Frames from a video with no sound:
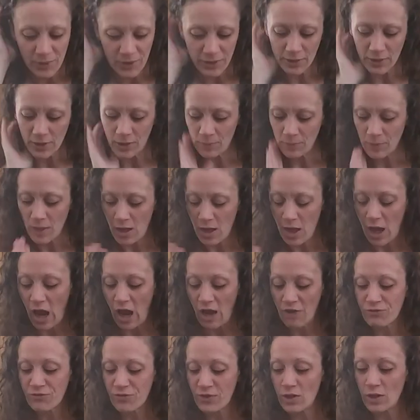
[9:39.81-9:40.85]
but um,
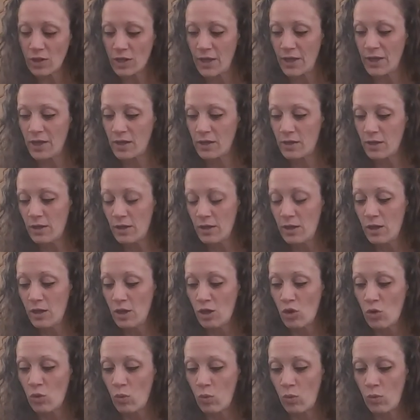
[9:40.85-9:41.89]
I feel like
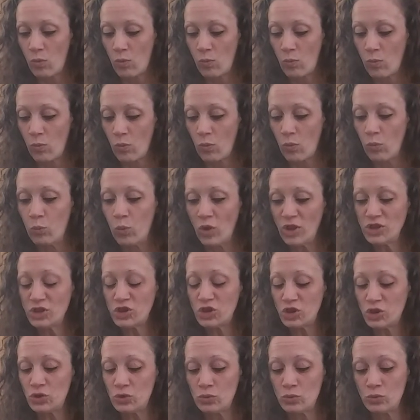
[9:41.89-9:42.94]

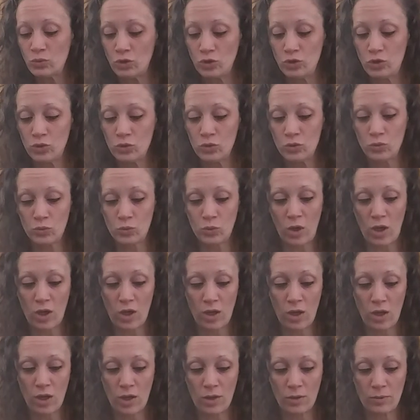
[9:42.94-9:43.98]
once you, you,
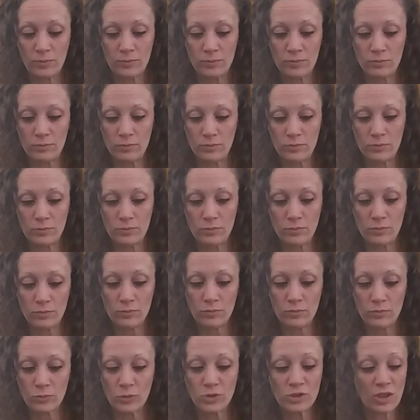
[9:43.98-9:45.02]
um,
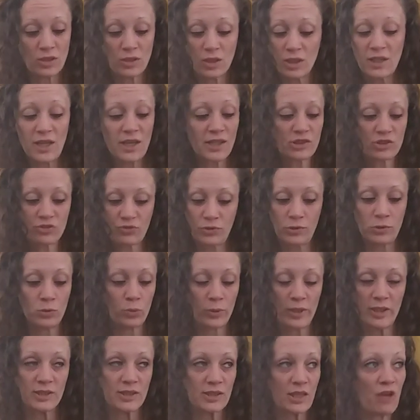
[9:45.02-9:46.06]
within the next few
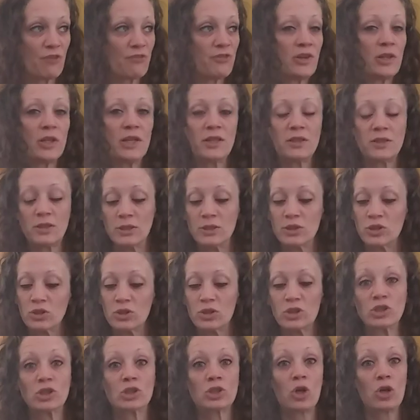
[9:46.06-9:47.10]
weeks, I feel like things are
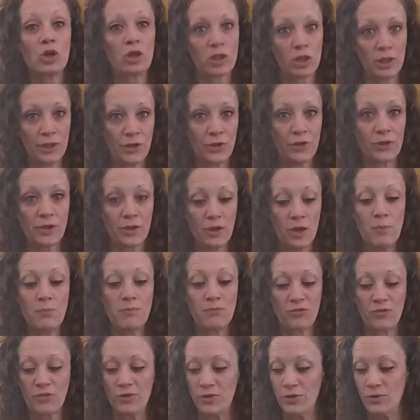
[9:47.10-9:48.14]
going to start clearing up
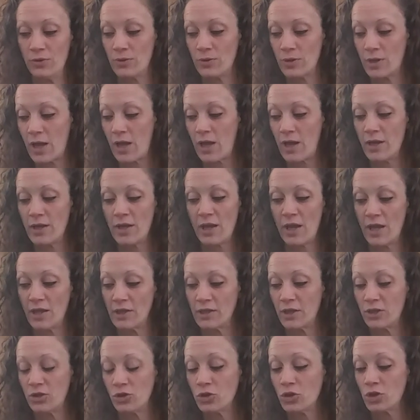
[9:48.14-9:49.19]
for you, okay? And,
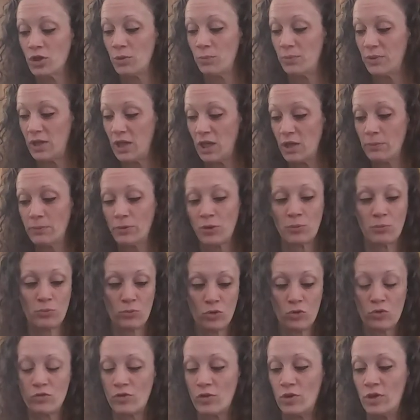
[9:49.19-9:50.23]
like, you're going to be able to
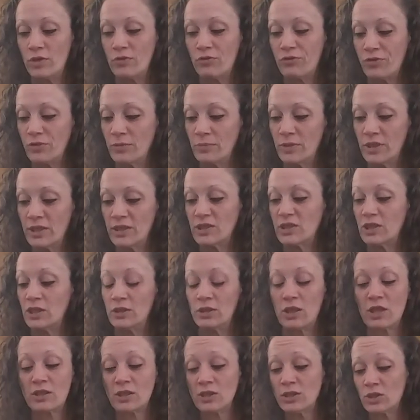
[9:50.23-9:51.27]
move on from this, and
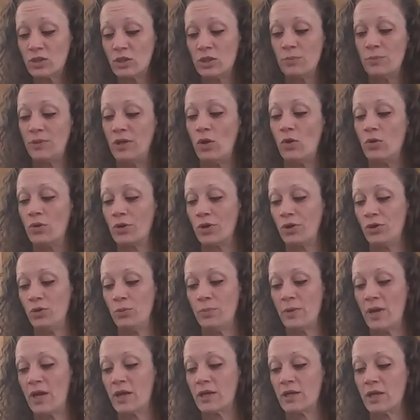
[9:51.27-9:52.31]
nothing's going to be holding you
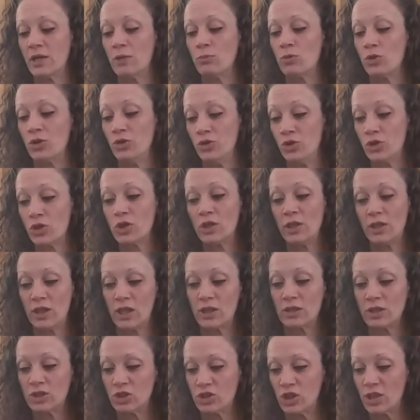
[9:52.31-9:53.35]
back anymore, and you're going to
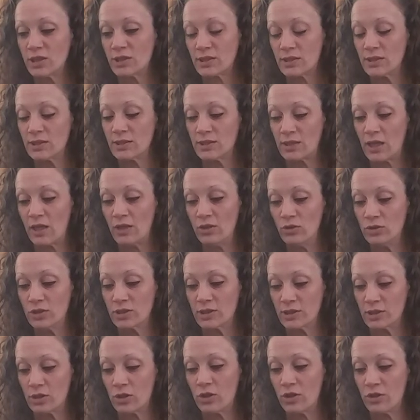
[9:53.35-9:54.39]
get the justice that you
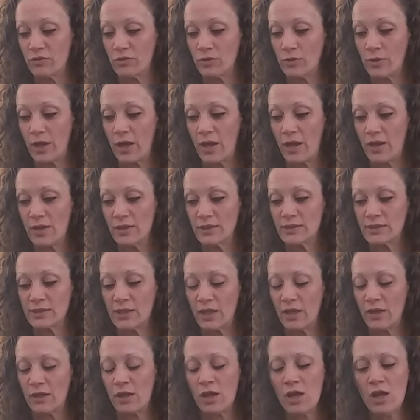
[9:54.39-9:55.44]
deserve, okay? It's
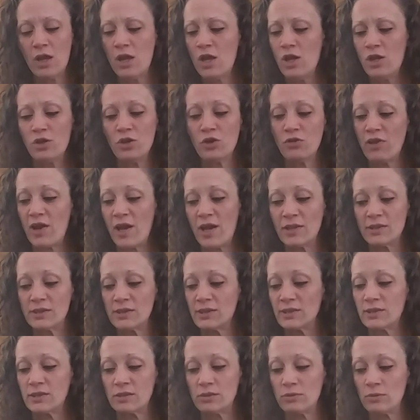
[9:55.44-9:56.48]
like you've had
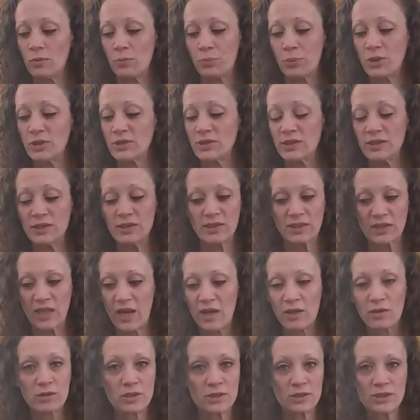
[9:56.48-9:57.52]
this person
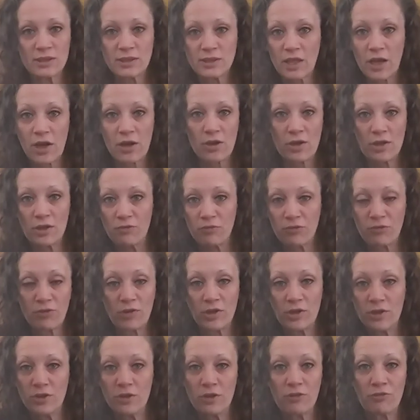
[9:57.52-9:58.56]
dangling this carrot in
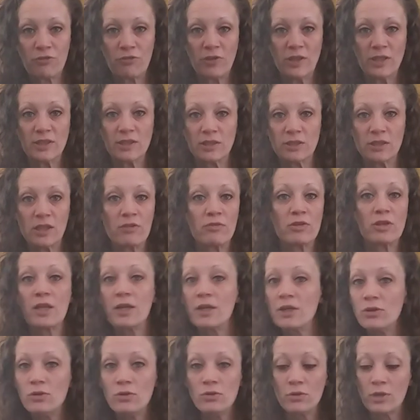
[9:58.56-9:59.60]
front of your face and never
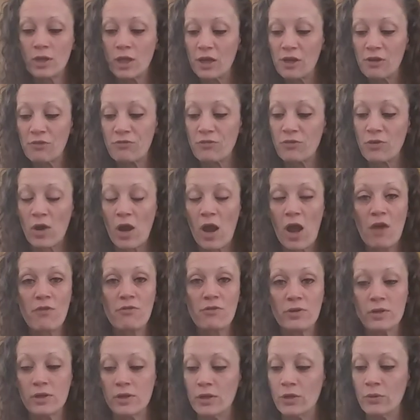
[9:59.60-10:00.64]
letting you get it
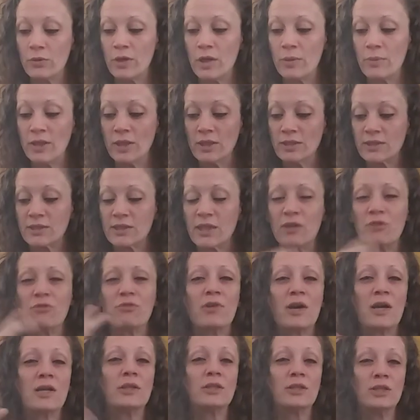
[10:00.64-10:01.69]
forever, you know what I mean? It's like
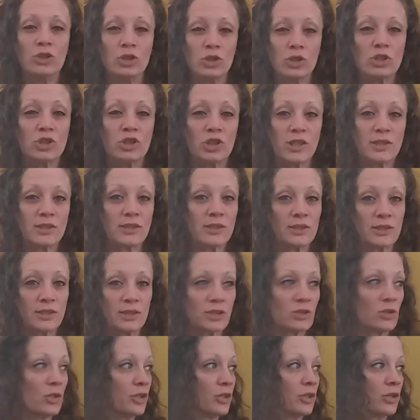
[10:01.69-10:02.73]
finally your justice is
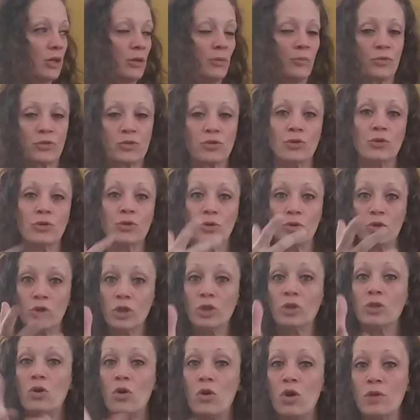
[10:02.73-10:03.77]
going to come through.
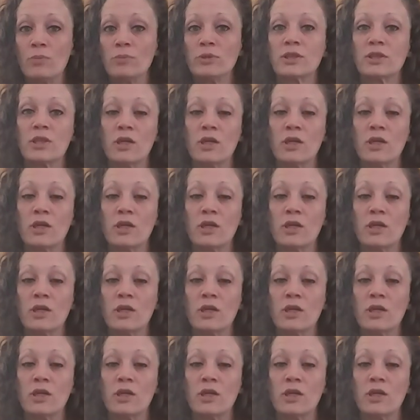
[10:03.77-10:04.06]
Good karma is